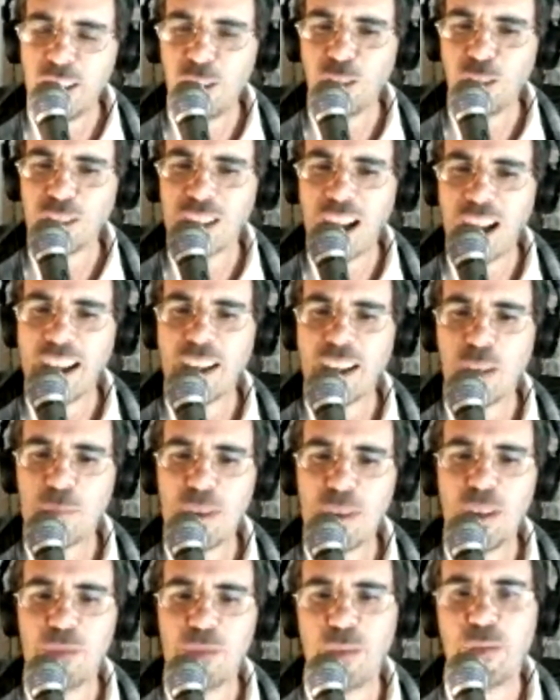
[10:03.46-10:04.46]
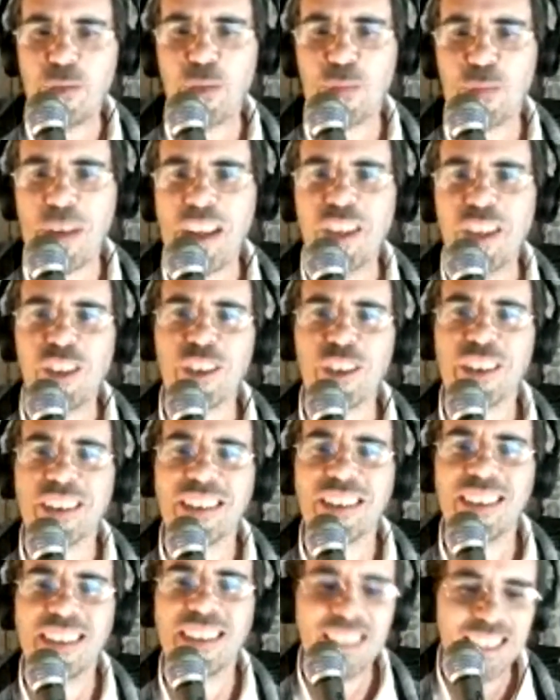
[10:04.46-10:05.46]
tiny bit of information,
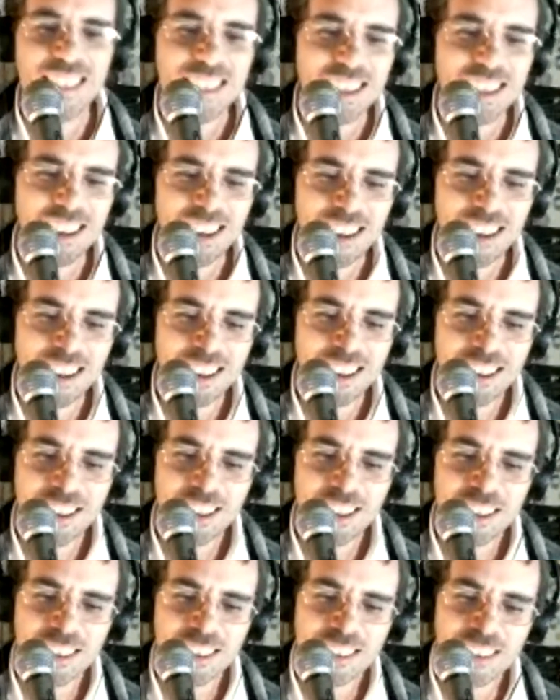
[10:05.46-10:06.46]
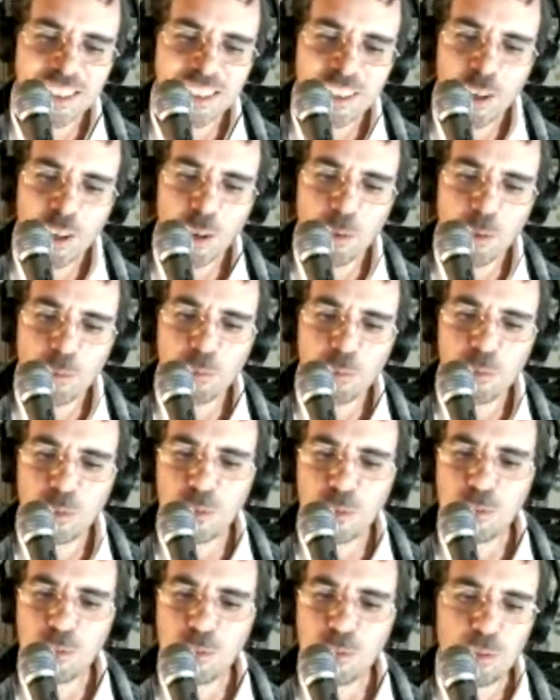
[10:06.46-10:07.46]
you know,
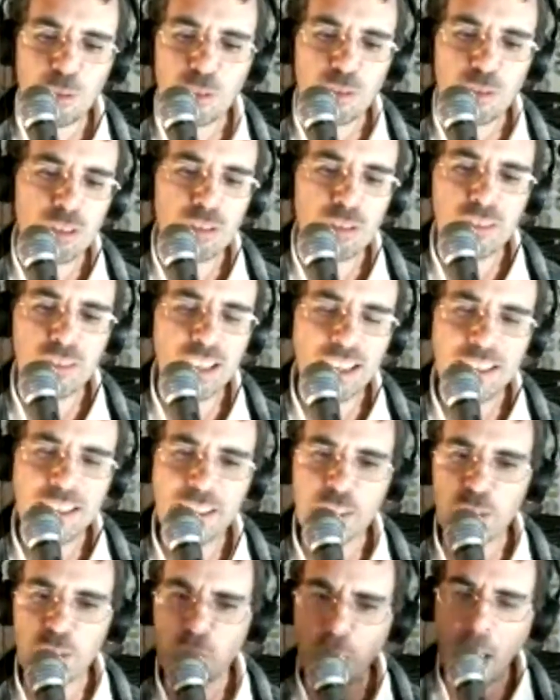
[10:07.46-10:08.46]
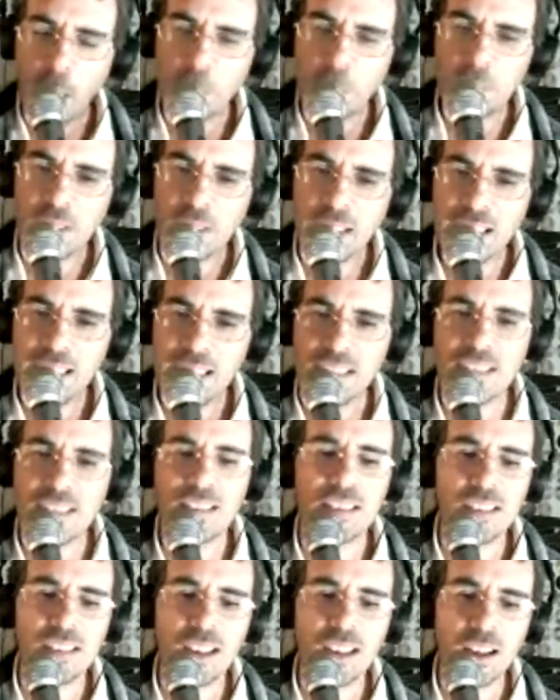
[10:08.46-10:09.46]
they can extrapolate
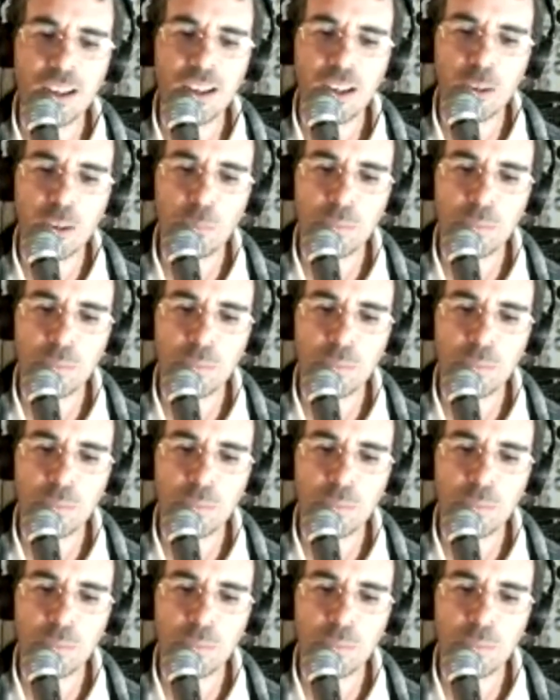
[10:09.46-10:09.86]
and